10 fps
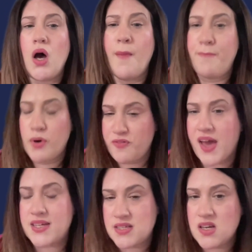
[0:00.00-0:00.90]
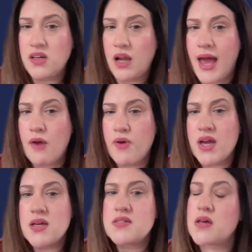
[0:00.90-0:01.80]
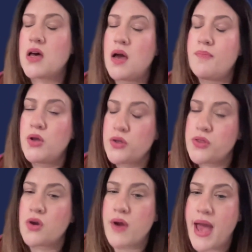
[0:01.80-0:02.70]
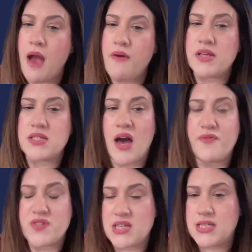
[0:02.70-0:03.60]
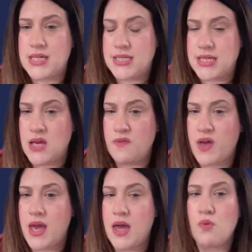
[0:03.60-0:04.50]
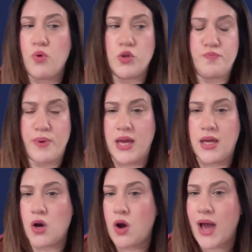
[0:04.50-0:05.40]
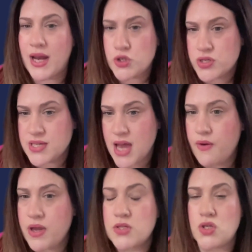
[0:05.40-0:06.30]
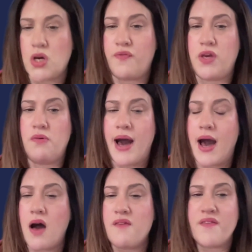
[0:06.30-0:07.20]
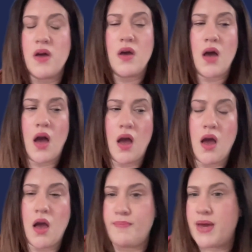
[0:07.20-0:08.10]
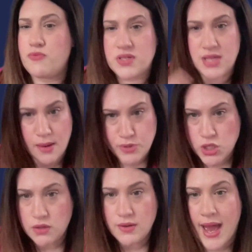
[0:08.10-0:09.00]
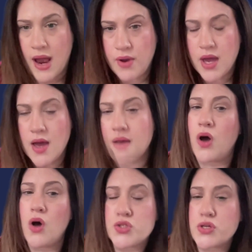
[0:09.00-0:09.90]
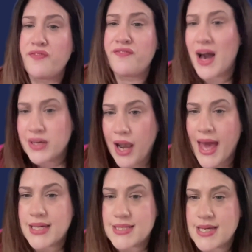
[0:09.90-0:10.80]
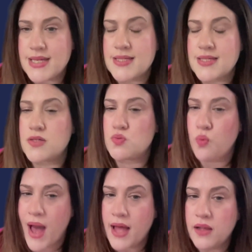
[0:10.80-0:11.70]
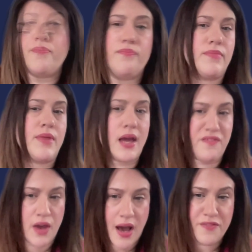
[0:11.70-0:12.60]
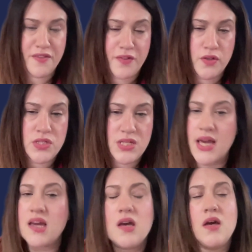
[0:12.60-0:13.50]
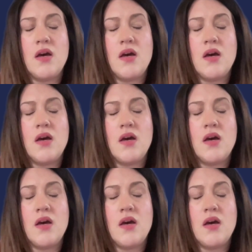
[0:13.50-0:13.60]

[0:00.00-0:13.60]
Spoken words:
Above external areas, another great area to have CCTV would be your entrance area. So if you have a main reception area, also final exits as well. If you have the funding,